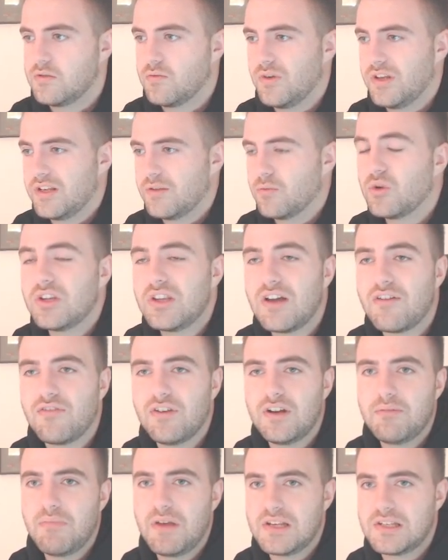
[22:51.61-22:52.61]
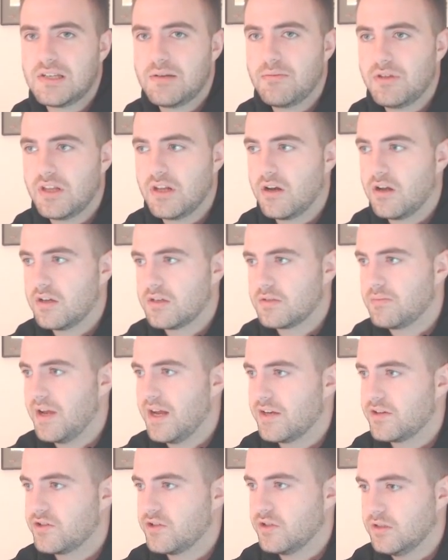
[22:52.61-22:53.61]
We definitely missed him in the last
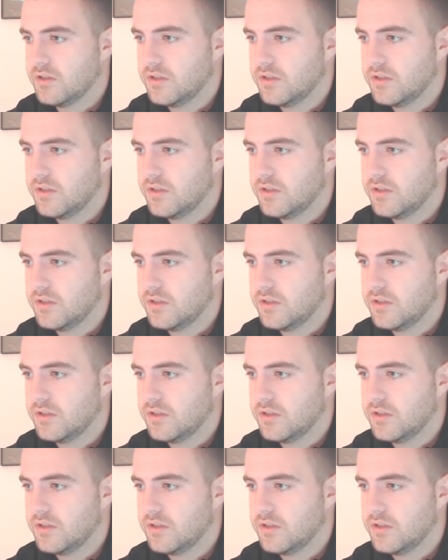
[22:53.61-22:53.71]
match.